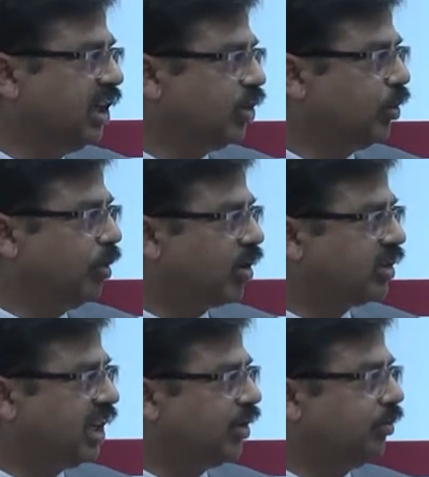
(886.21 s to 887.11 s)
So
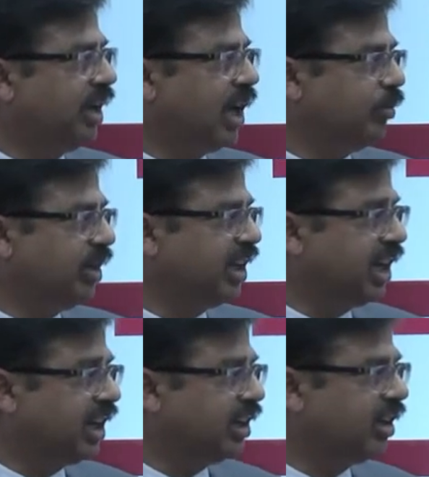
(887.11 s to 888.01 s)
bauxite we have
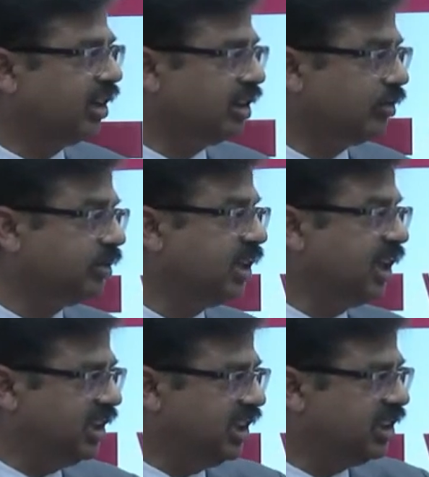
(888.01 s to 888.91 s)
indicated reserves.
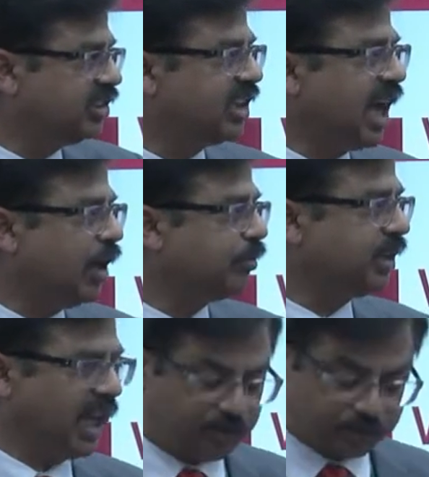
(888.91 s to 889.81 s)
These gaps
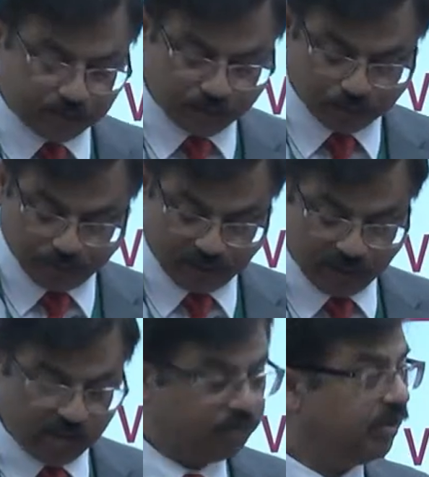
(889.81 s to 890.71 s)
have to be
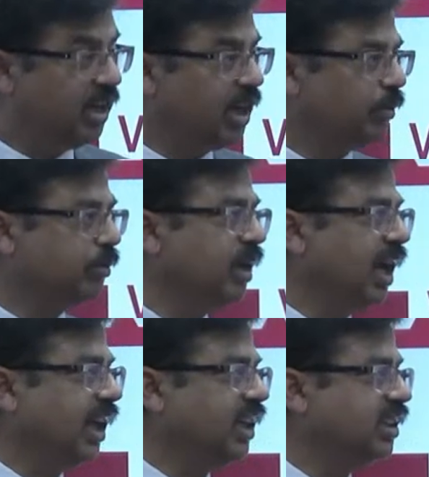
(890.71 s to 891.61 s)
filled up
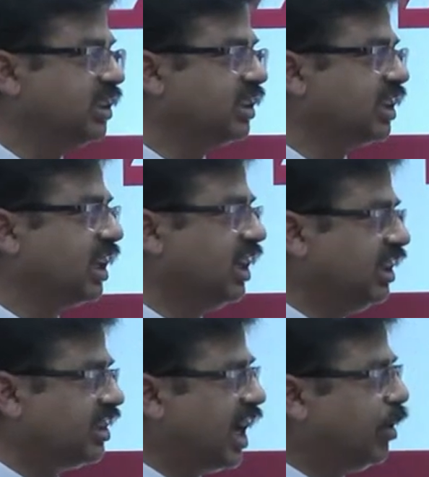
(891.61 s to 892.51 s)
and this is
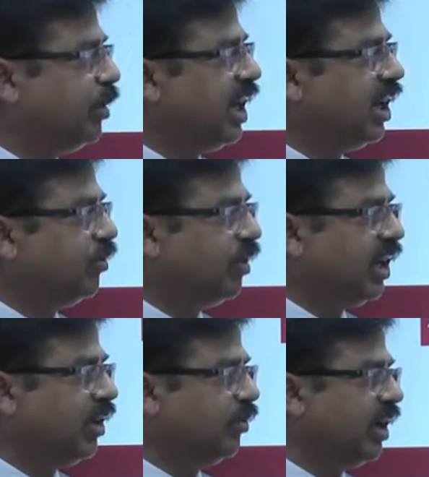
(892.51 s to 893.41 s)
this can be done
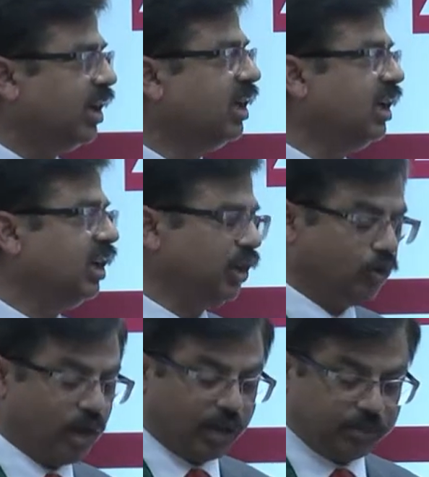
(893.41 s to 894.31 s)
only when
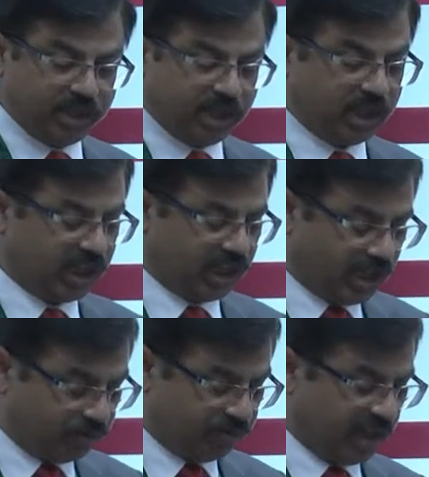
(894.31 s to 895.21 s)
you have the
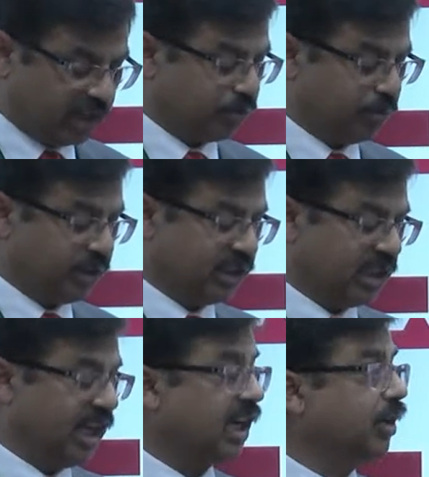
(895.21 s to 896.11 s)
enough
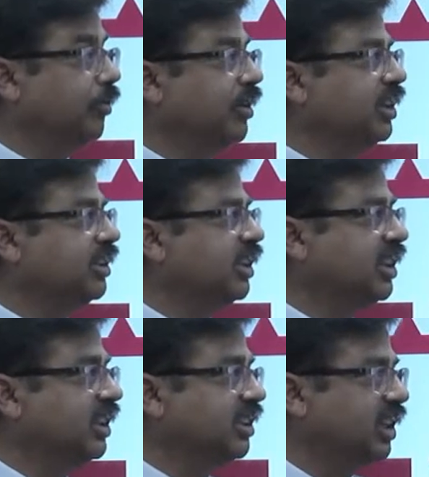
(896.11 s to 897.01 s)
exploration activities in
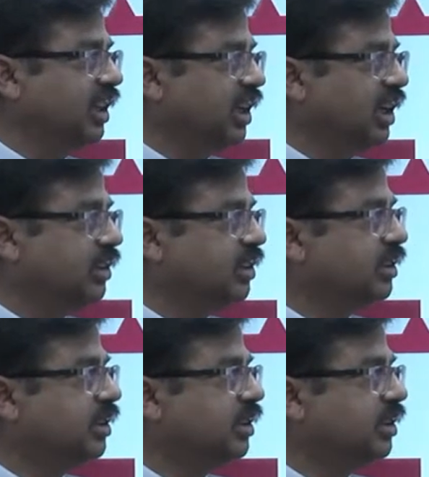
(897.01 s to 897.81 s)
these areas.